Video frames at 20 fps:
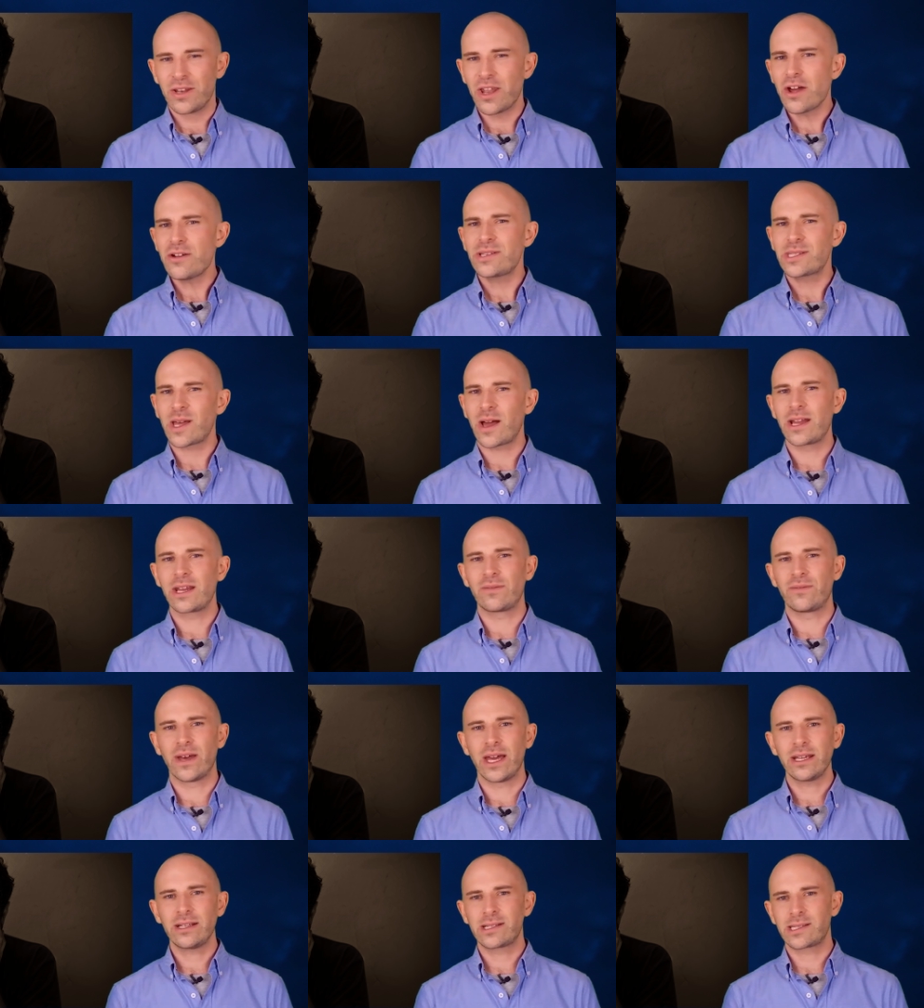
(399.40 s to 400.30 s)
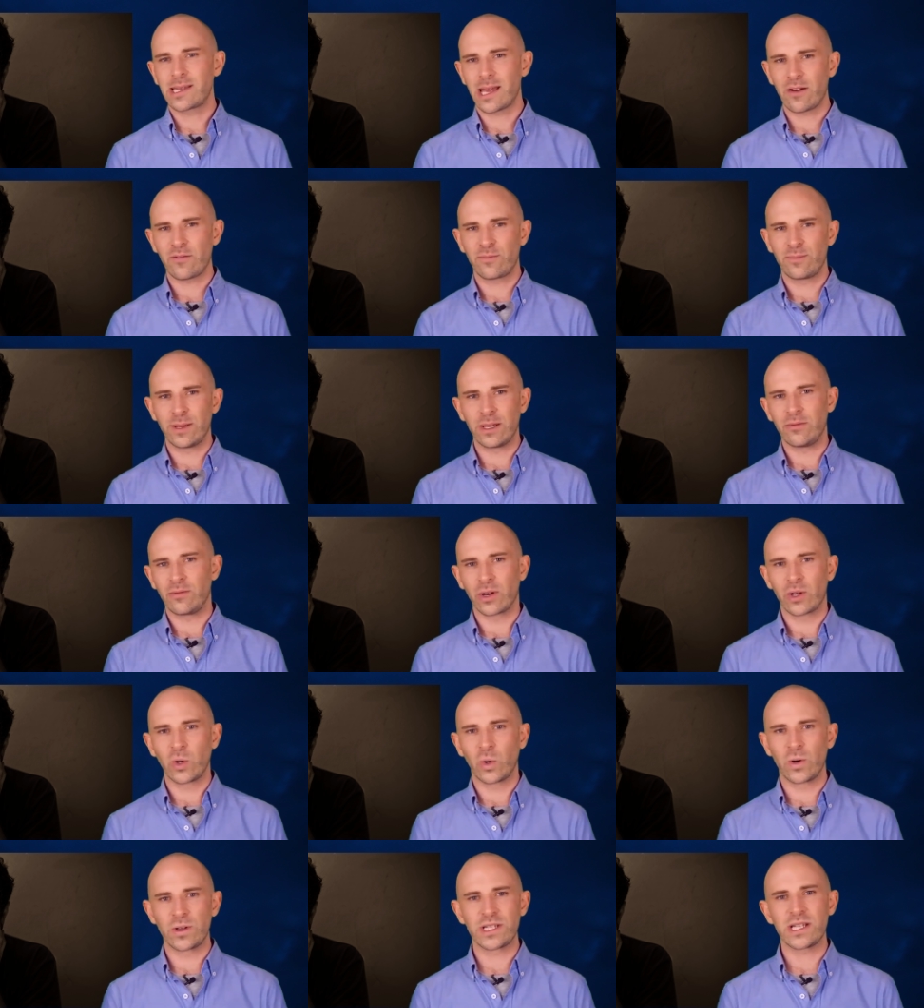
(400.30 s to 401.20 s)
No side effects have been
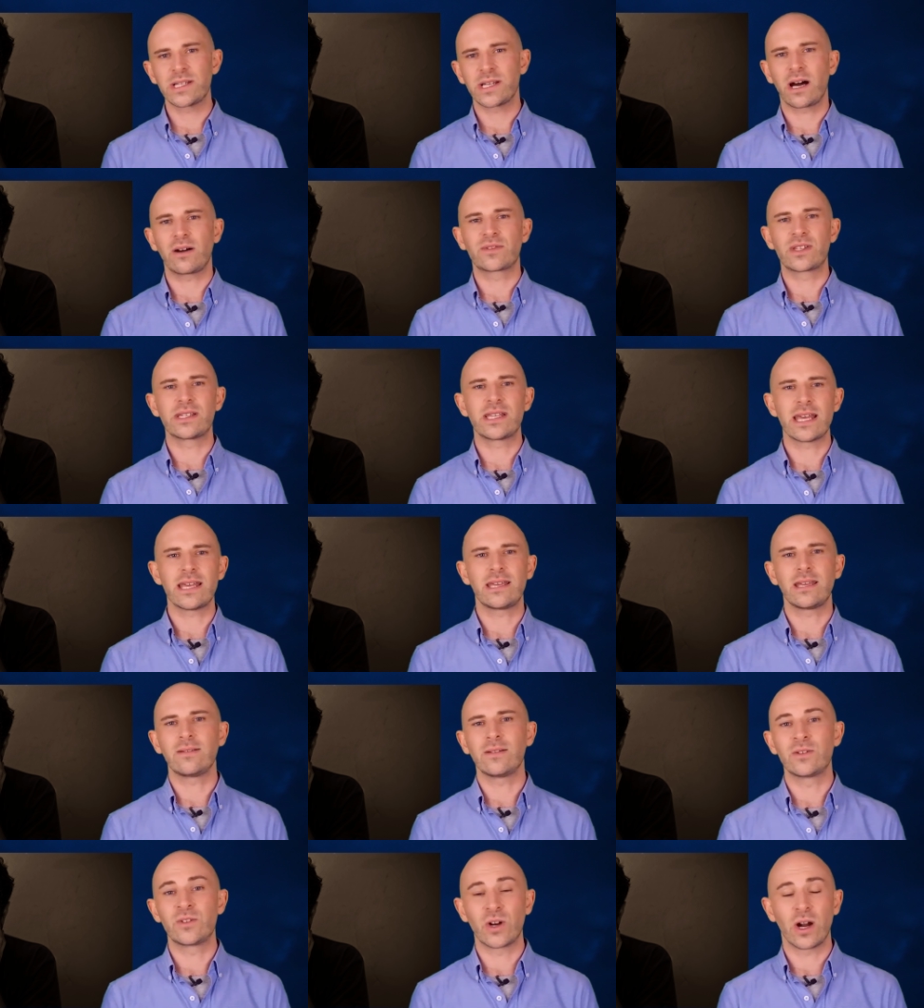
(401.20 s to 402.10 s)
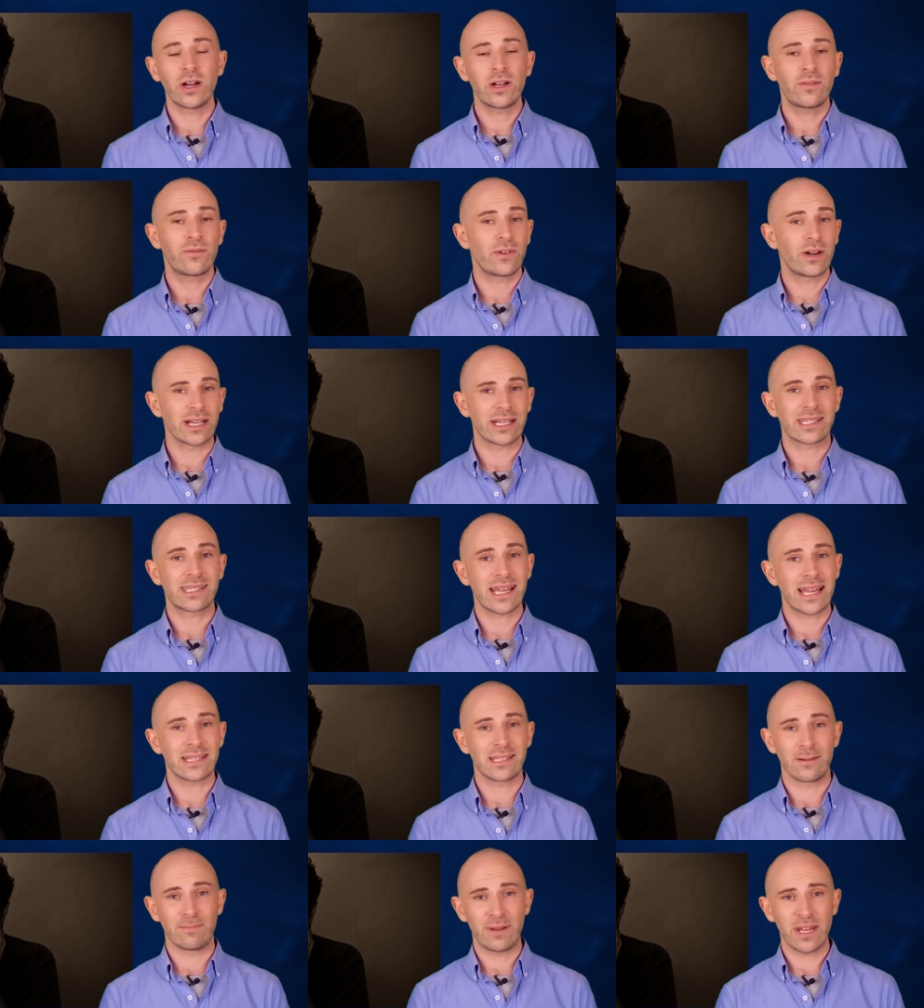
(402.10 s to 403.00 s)
recorded after taking the drug for
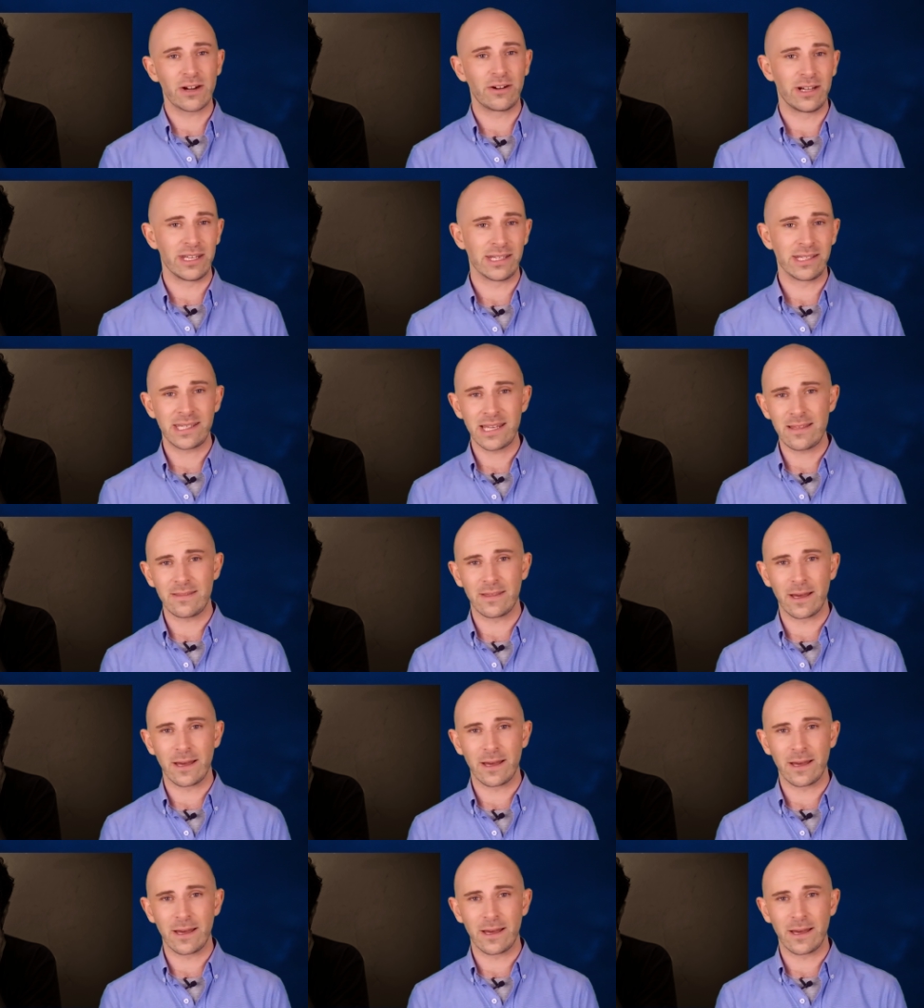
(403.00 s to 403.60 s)
extended periods